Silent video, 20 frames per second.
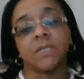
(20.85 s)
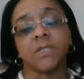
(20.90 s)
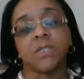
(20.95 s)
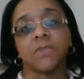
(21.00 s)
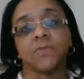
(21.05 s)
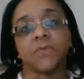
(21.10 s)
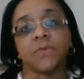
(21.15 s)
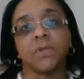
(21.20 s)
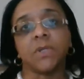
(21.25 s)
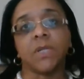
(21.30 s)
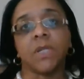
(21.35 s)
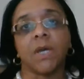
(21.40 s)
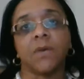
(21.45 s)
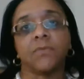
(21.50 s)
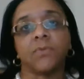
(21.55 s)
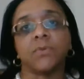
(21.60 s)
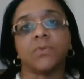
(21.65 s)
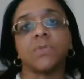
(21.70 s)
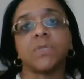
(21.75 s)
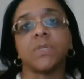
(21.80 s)
the different
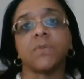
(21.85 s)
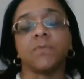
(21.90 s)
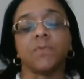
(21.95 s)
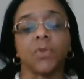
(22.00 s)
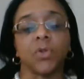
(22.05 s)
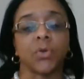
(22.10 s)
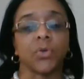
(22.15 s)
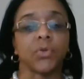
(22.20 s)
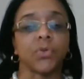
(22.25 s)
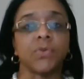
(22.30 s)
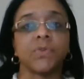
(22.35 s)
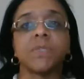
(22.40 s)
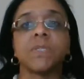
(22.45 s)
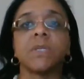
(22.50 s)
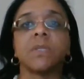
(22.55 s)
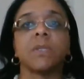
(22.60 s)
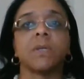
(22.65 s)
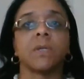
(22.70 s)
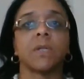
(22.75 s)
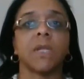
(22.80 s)
levels of learners
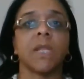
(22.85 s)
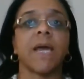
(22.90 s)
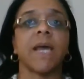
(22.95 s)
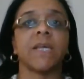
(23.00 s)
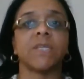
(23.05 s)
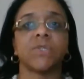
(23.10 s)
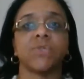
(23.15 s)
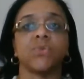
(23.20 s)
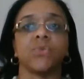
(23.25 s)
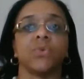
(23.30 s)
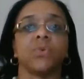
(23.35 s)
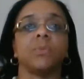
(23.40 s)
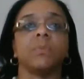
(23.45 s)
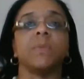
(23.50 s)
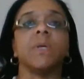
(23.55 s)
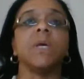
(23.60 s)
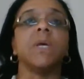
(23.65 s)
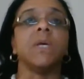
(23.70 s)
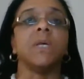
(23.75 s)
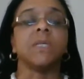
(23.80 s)
in the classroom.